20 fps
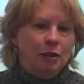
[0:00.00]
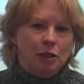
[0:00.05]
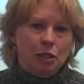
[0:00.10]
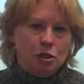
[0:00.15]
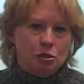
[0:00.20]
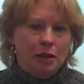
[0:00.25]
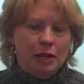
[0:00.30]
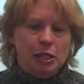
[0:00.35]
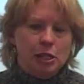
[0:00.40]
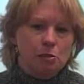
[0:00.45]
the
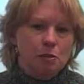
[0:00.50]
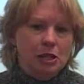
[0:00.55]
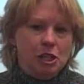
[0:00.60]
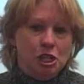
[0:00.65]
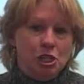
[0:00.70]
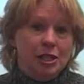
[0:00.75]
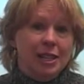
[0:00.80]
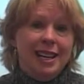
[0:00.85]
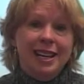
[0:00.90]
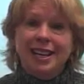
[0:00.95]

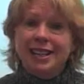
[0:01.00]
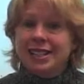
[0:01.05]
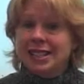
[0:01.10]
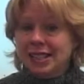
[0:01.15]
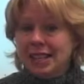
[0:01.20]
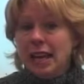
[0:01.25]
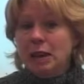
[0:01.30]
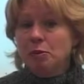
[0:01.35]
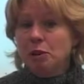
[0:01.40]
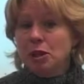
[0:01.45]
transmission. The
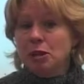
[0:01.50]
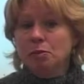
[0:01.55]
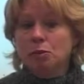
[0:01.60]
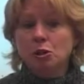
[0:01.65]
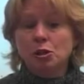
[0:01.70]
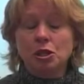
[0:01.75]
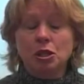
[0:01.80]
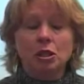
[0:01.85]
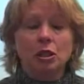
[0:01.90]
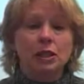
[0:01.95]
same with a
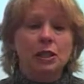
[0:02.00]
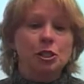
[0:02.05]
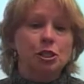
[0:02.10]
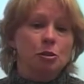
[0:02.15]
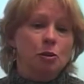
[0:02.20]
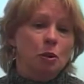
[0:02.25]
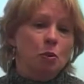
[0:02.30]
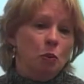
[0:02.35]
musical instrument.